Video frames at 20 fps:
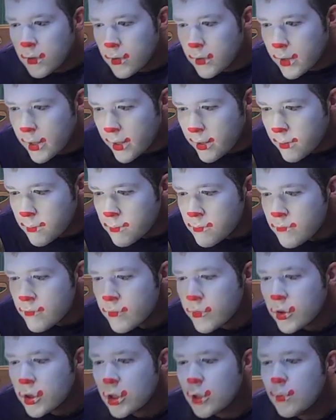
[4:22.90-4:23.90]
Okay.
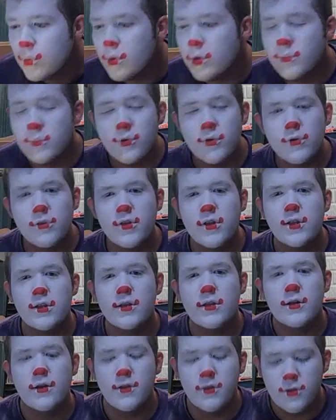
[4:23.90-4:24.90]
One more thing
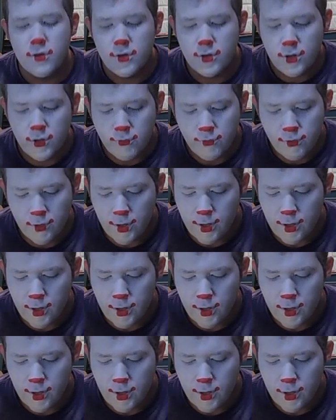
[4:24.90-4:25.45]
that I thought of.